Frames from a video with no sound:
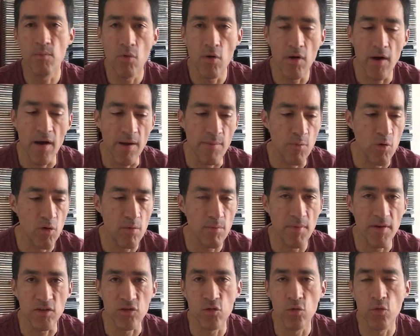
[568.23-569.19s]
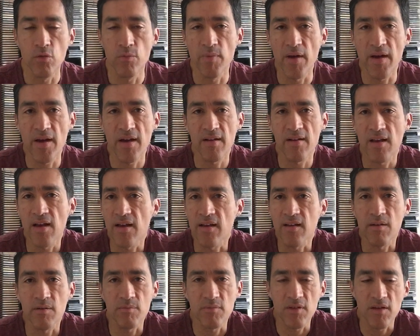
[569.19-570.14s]
a more mature band,
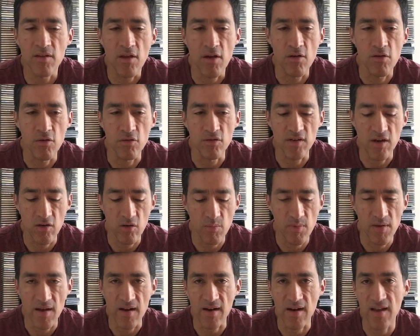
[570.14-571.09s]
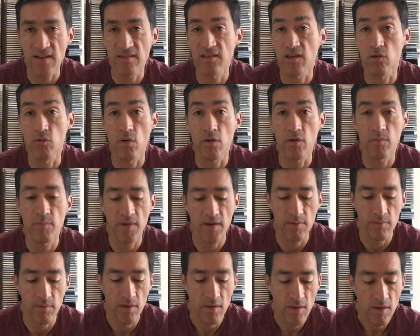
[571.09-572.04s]
like trying to be a classic rock
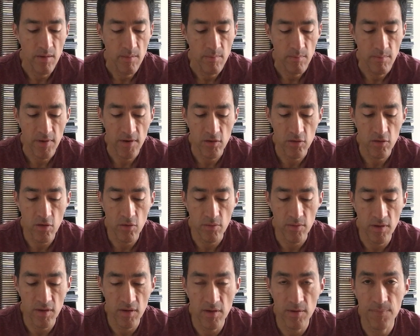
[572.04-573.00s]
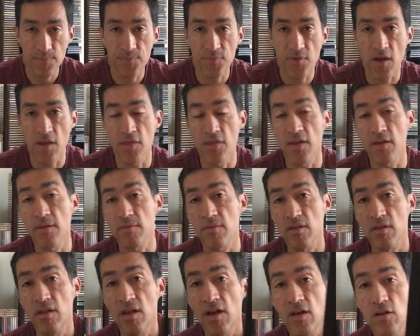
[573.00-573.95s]
band. But I don't know. I think
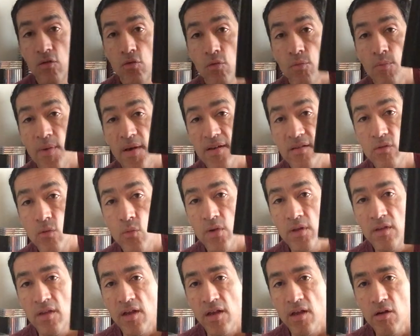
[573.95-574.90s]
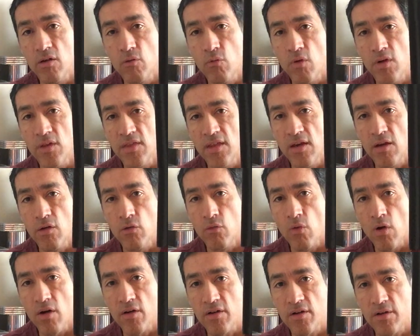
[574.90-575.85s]
they do best when they
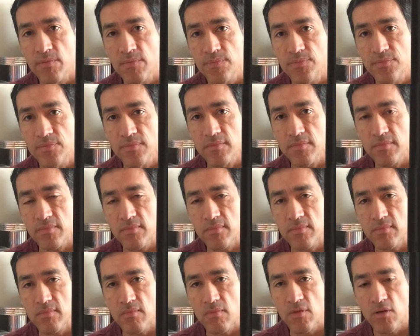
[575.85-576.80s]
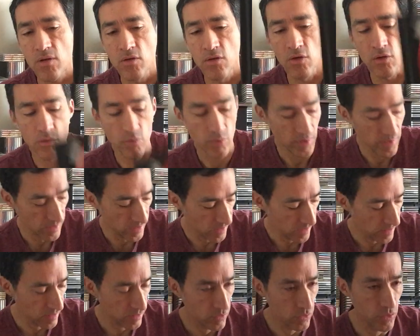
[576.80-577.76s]
rock, not when
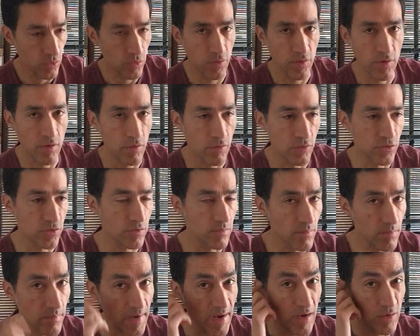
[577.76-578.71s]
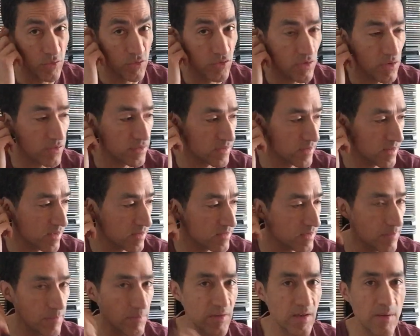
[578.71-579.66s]
they do those mellow songs that
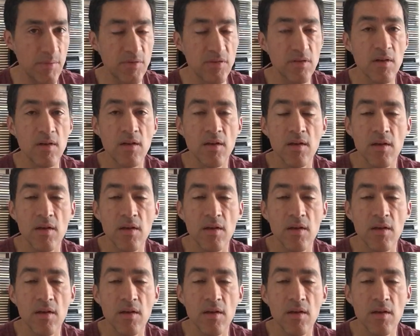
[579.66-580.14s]
sometimes